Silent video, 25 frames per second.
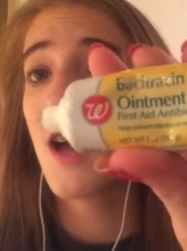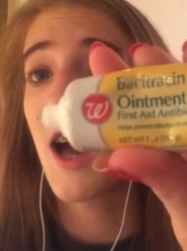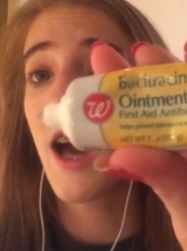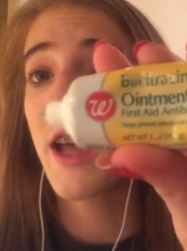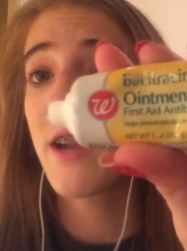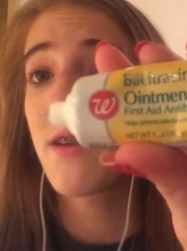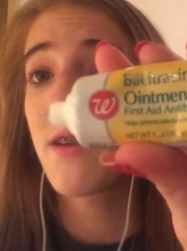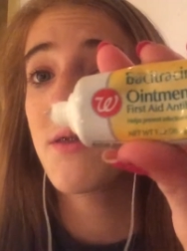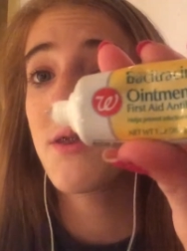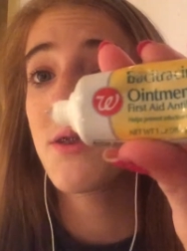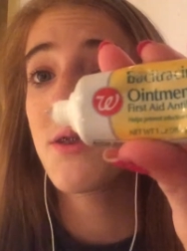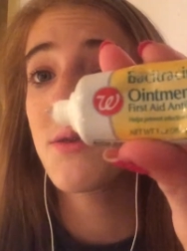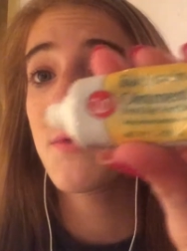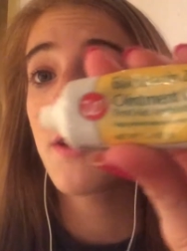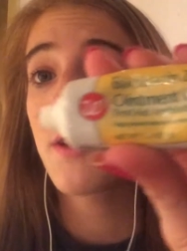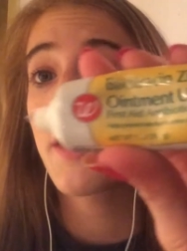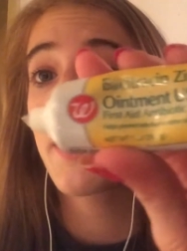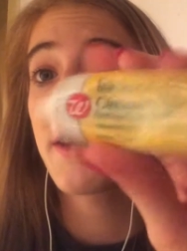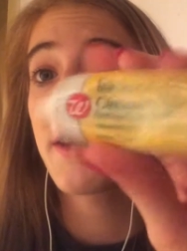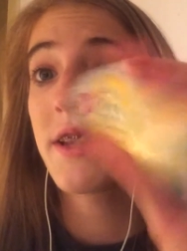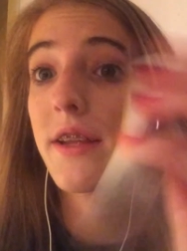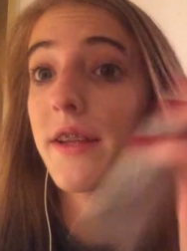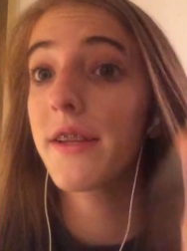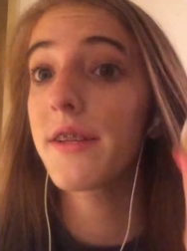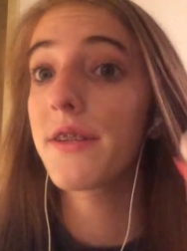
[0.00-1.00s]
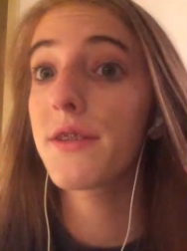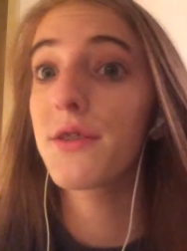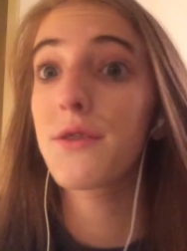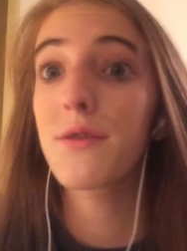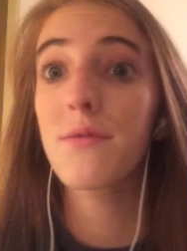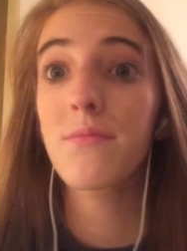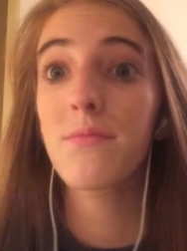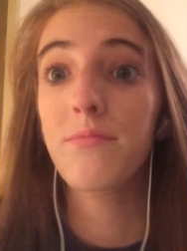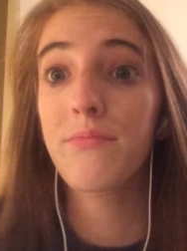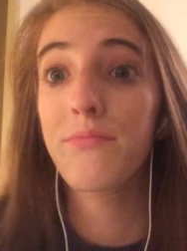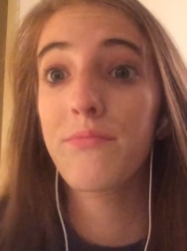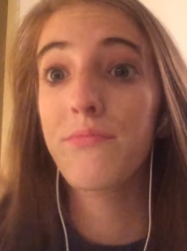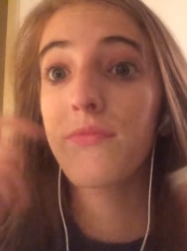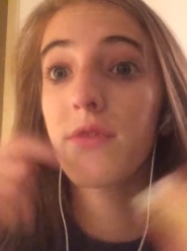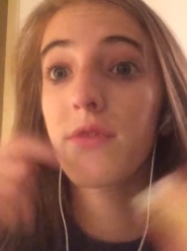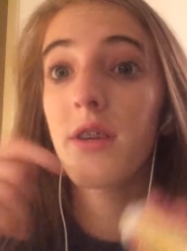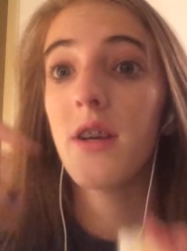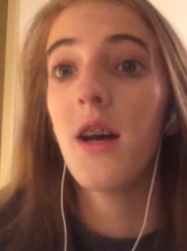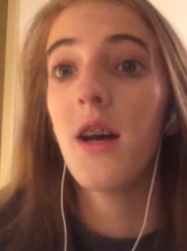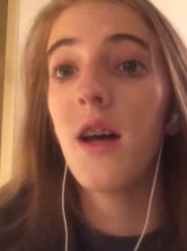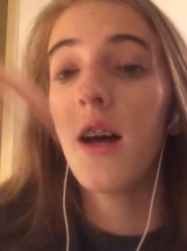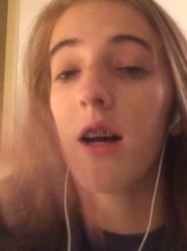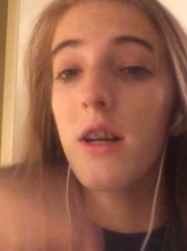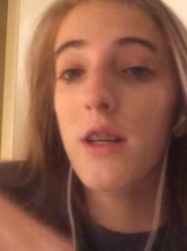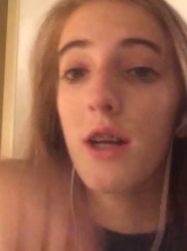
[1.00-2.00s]
I don't know what it is
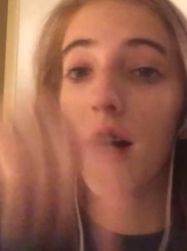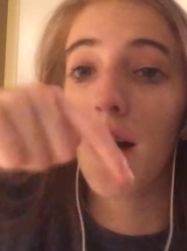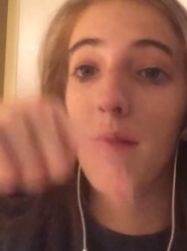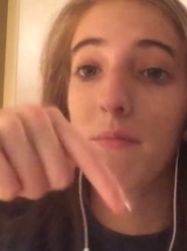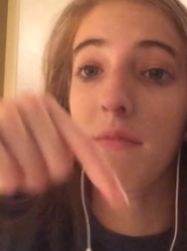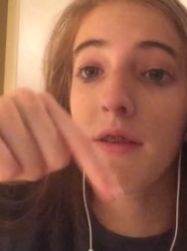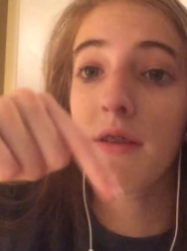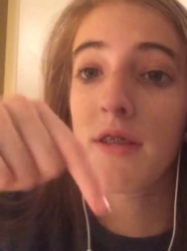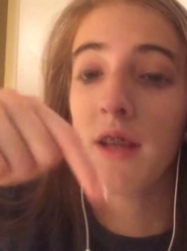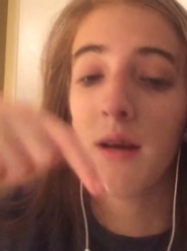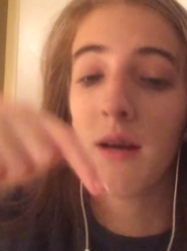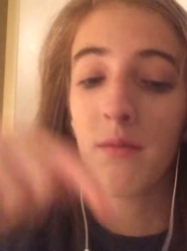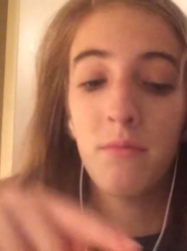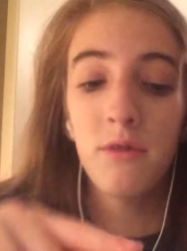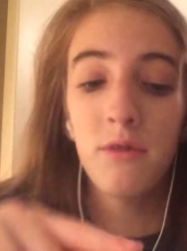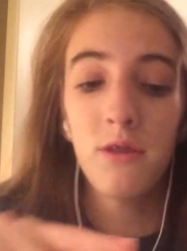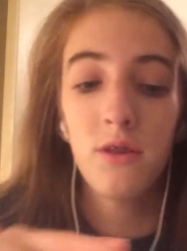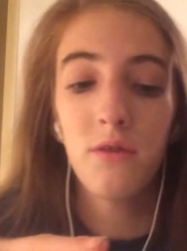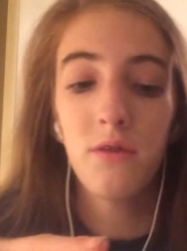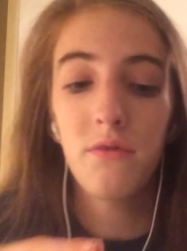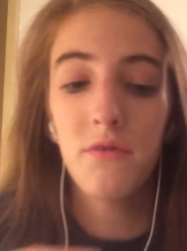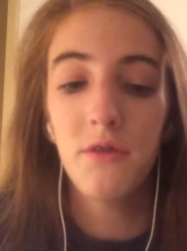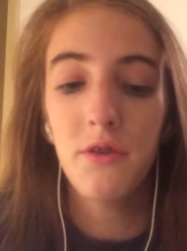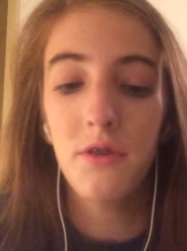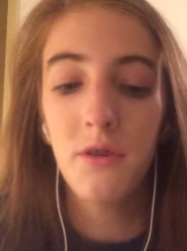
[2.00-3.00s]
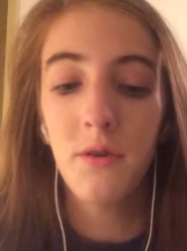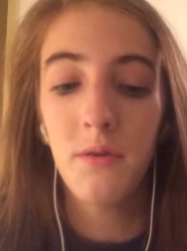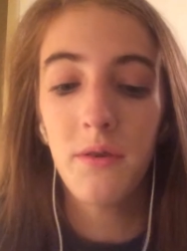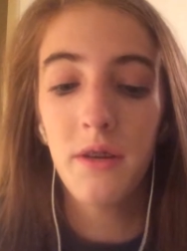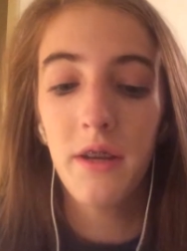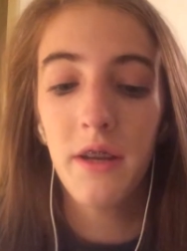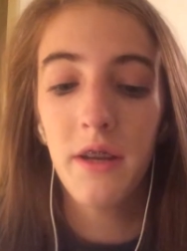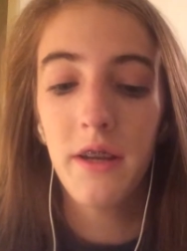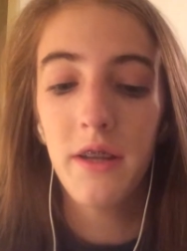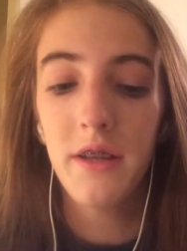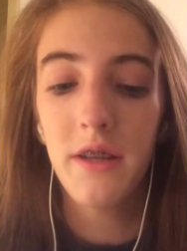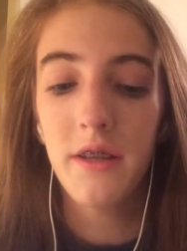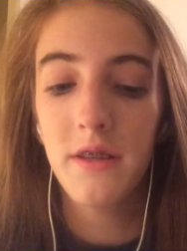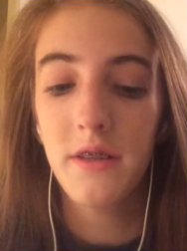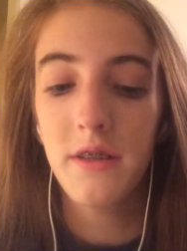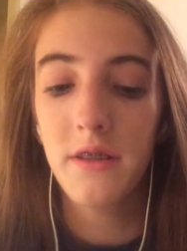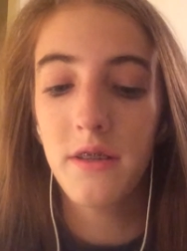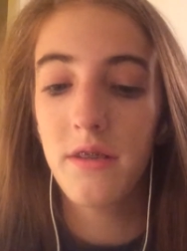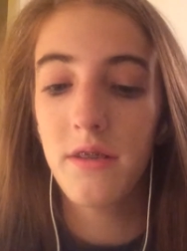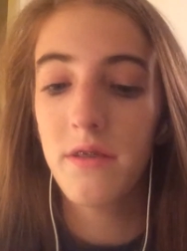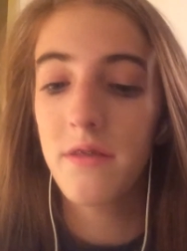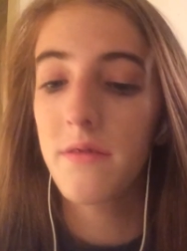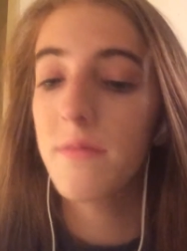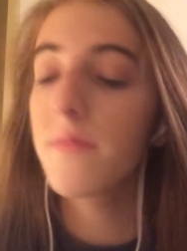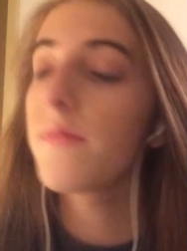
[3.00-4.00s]
Comment down below if you know what it is.
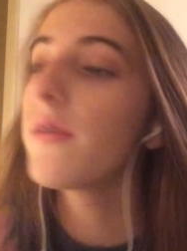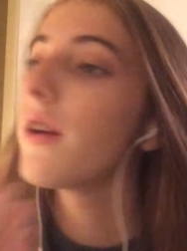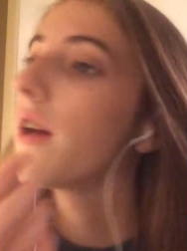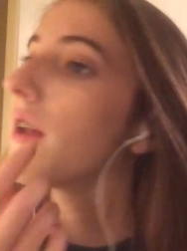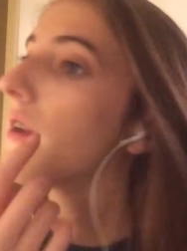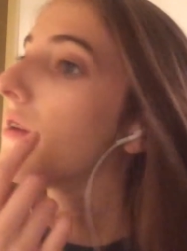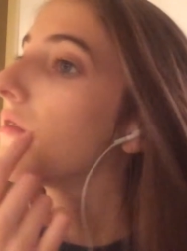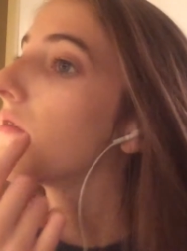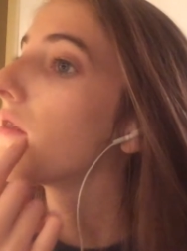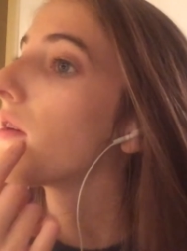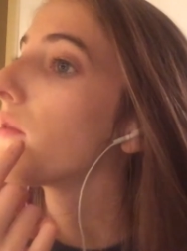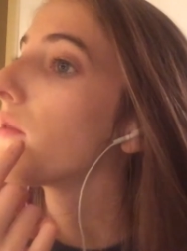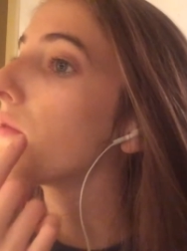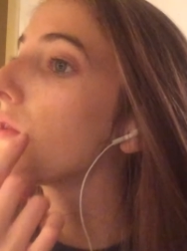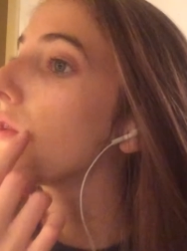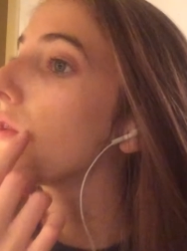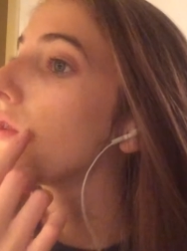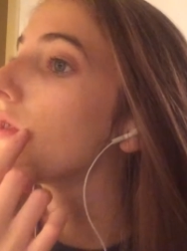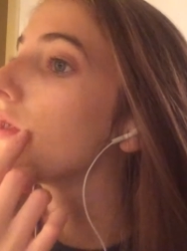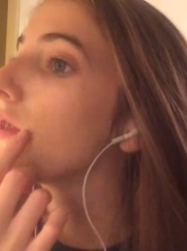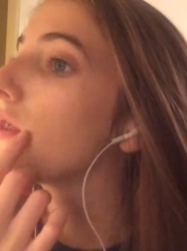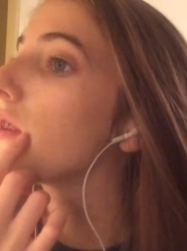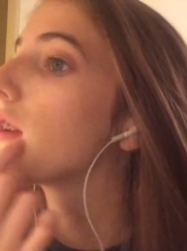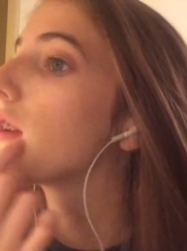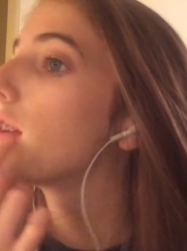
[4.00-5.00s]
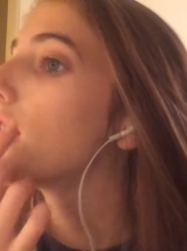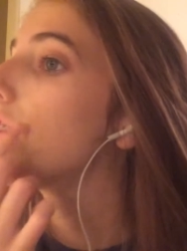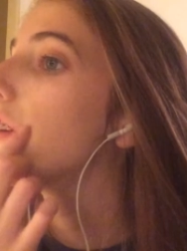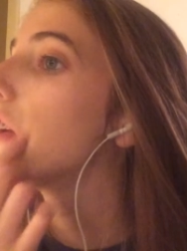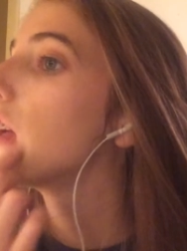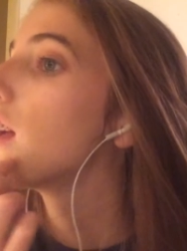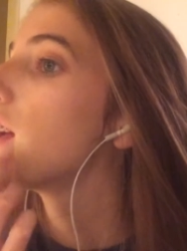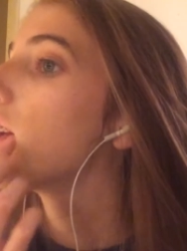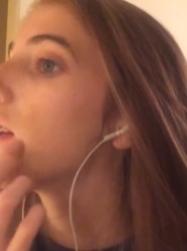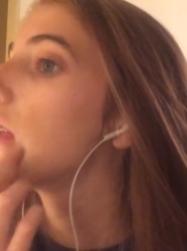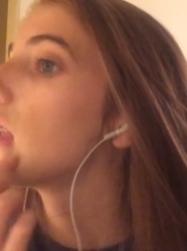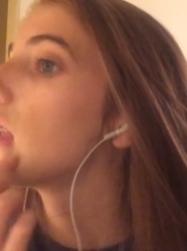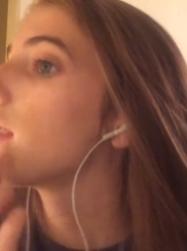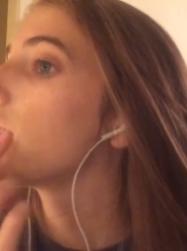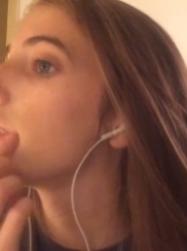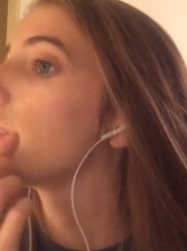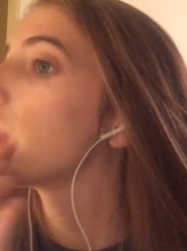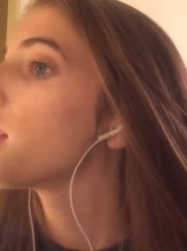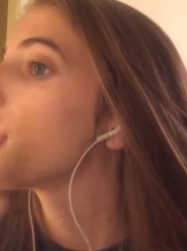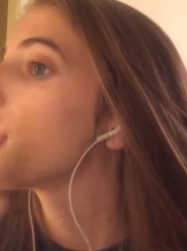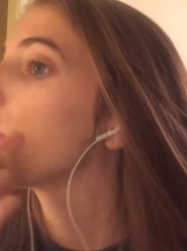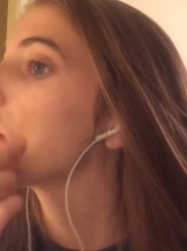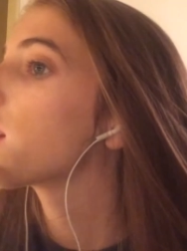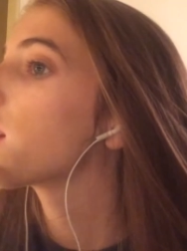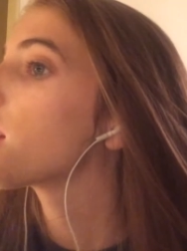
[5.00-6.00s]
And if I'm just
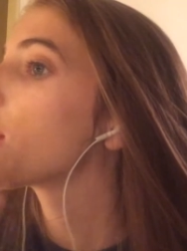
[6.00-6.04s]
like